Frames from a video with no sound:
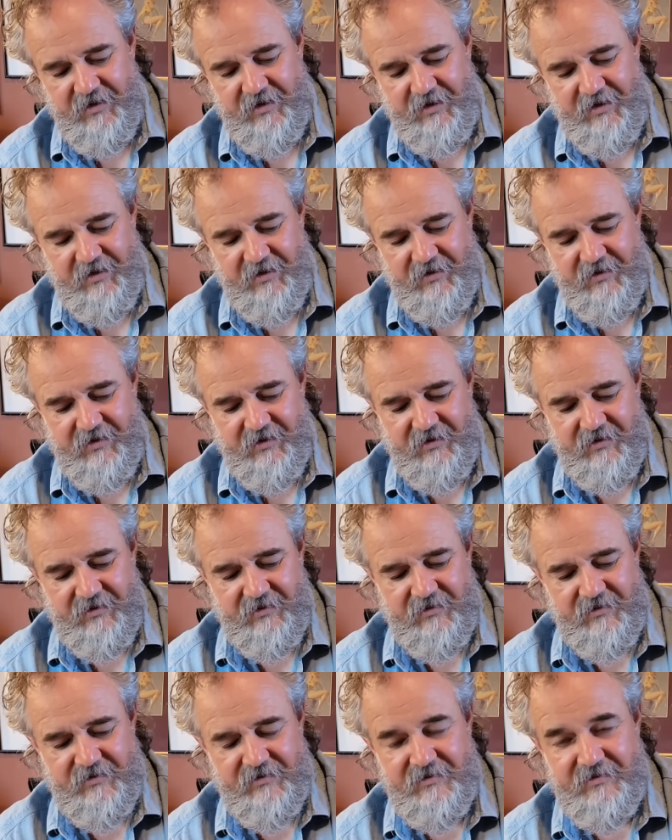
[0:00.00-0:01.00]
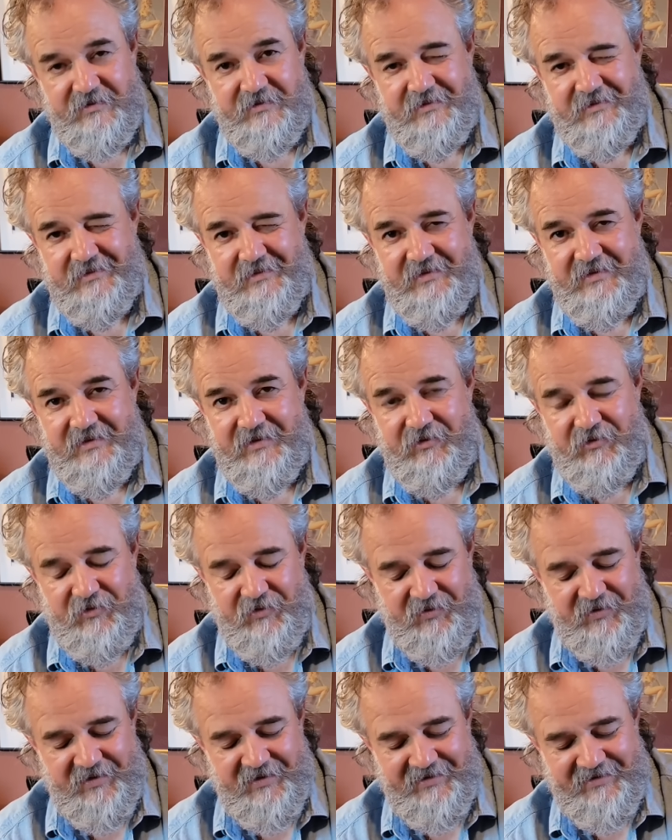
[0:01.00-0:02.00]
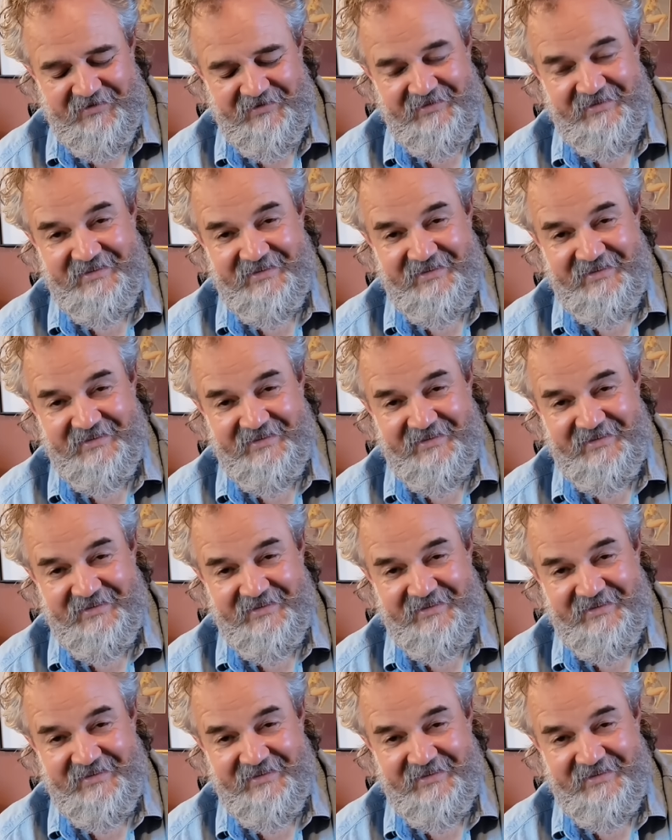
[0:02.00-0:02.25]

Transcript: And uh, so, yeah.